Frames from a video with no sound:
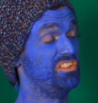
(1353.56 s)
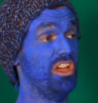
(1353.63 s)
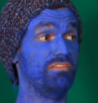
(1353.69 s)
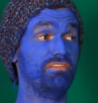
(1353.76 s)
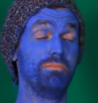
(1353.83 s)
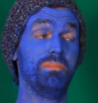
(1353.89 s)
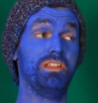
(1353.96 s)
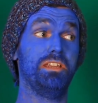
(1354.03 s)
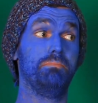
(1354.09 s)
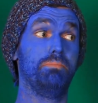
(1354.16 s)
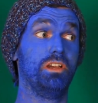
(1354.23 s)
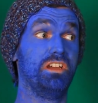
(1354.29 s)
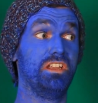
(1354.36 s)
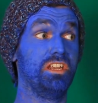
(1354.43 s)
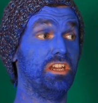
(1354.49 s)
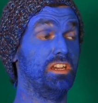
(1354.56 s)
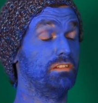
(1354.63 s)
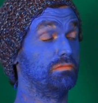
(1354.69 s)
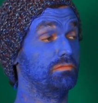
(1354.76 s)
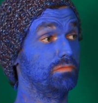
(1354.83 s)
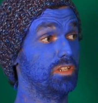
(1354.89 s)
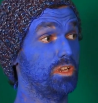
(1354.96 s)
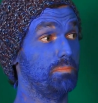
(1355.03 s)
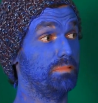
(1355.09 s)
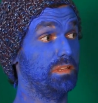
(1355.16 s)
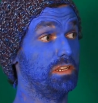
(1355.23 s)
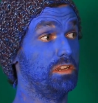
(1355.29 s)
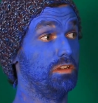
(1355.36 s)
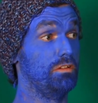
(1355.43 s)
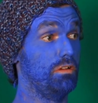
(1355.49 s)
Not for me, but a couple of
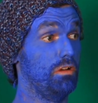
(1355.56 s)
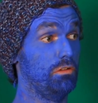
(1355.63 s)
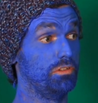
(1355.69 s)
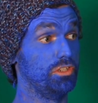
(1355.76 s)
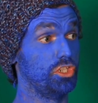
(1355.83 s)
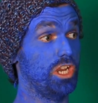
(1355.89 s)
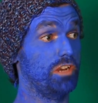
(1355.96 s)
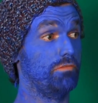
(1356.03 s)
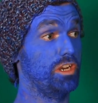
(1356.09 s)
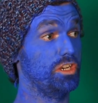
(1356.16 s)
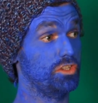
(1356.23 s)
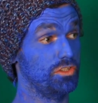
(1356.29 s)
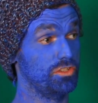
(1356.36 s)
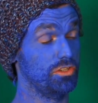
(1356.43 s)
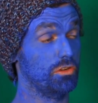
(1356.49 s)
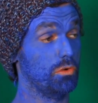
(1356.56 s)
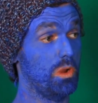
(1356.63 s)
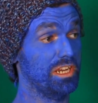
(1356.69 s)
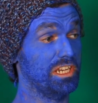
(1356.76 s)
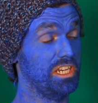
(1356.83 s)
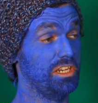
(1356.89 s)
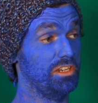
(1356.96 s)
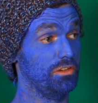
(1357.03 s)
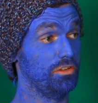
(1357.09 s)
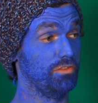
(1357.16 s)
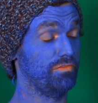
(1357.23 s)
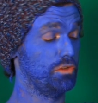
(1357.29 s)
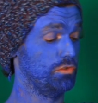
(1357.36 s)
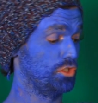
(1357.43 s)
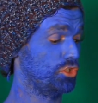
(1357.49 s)
the older generations are quite keen on a
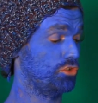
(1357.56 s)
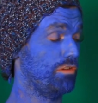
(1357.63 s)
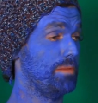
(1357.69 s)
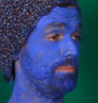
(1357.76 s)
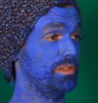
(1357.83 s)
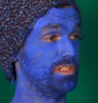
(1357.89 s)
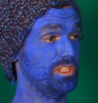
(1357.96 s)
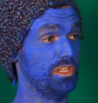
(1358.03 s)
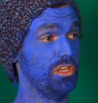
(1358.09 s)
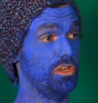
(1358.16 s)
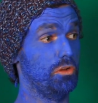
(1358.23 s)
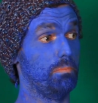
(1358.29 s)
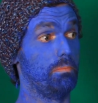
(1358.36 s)
few scrapings of the